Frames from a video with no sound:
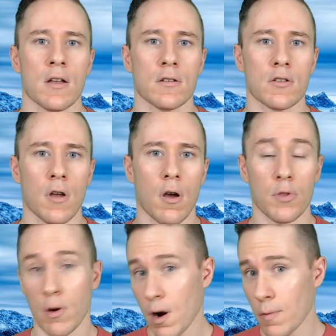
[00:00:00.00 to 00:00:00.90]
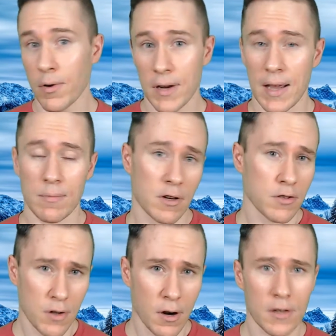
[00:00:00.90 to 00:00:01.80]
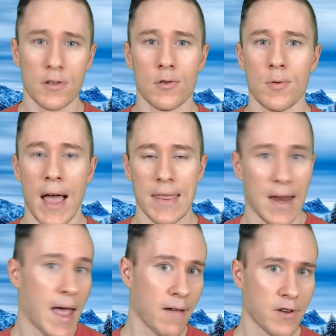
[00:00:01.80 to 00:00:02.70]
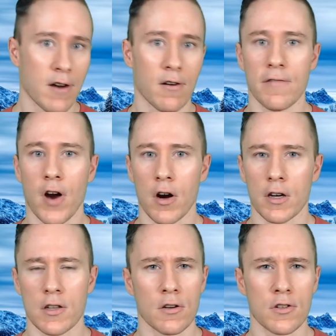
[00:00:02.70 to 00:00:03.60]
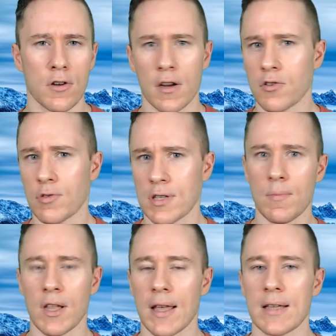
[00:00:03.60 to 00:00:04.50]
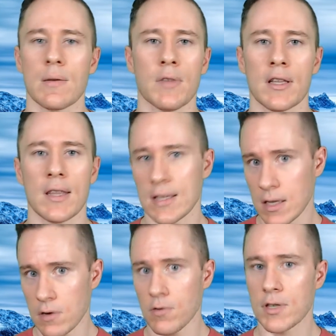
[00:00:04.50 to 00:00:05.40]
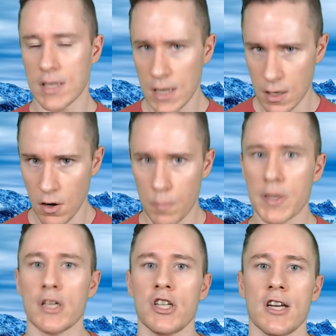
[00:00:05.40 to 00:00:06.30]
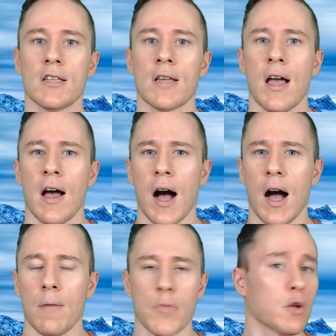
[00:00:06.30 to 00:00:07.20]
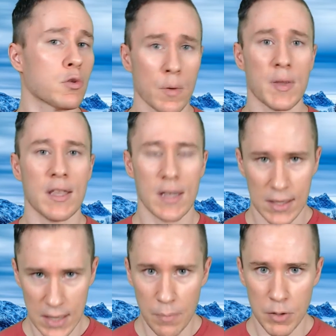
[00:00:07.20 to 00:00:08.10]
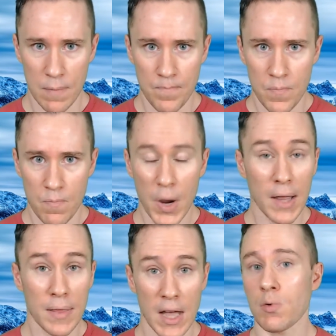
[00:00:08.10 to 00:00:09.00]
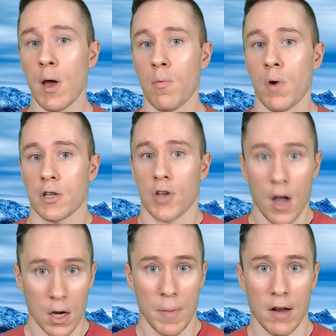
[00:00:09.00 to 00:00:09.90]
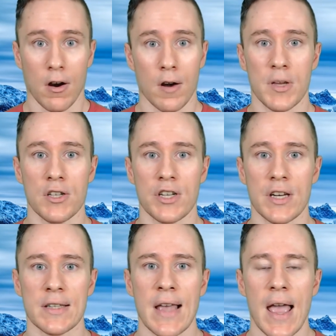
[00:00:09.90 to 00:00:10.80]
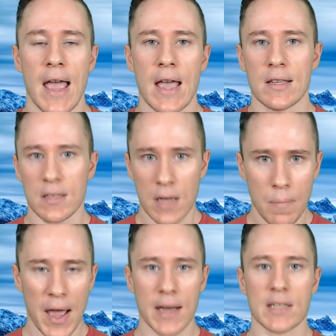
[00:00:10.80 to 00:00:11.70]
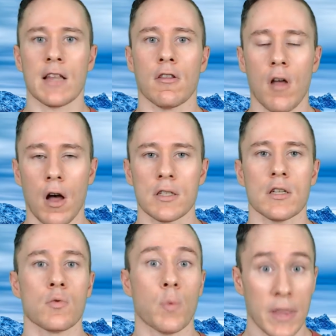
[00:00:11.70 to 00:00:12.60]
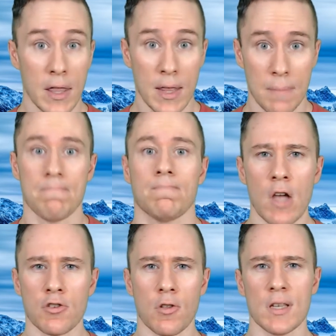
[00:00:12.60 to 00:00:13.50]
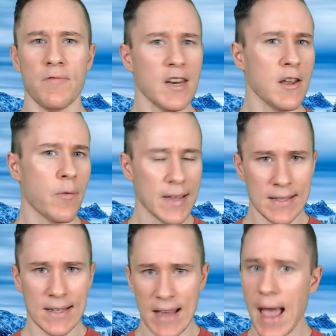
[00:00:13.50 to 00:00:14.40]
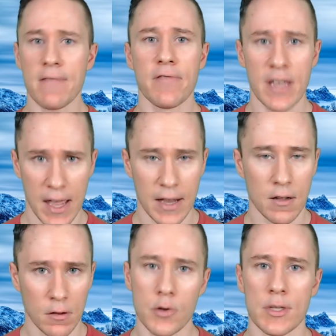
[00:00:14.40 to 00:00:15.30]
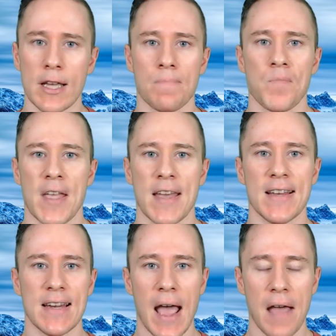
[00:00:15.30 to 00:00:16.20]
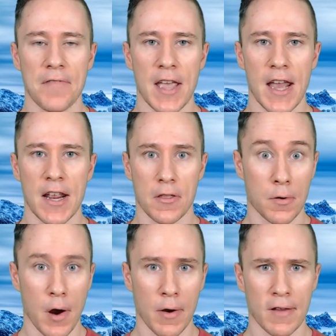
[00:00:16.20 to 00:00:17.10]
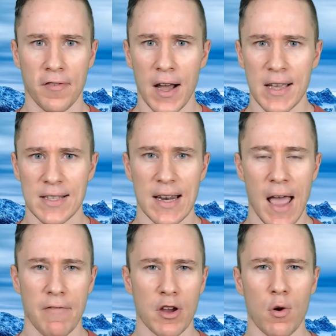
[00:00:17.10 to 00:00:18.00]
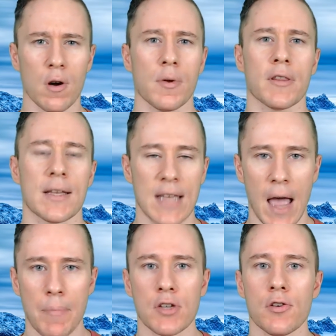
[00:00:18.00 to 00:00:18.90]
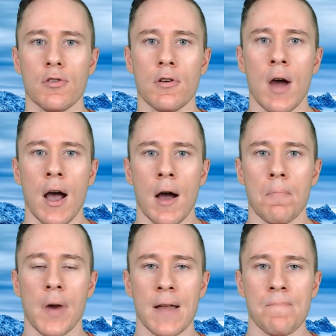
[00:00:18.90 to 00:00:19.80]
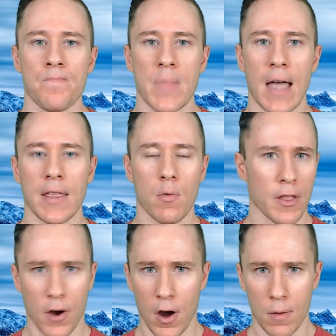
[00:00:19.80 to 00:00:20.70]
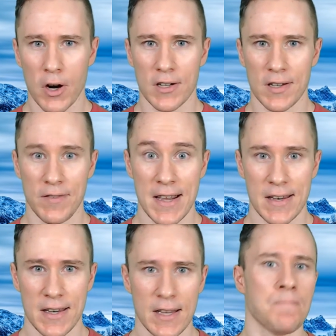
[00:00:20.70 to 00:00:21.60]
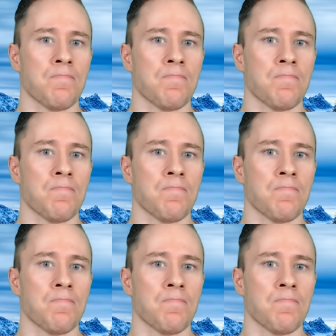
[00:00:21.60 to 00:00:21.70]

So there are board games that are starting to do that have narrative arcs, that are starting to simulate some of the things that you see in RPGs. Those would be the exception, but that's why I want to talk about RPGs and setbacks and losses within them. So this video isn't advocating losing. It isn't advocating throwing fights and having horrible things happen to you, but I think one of the hallmarks of D&D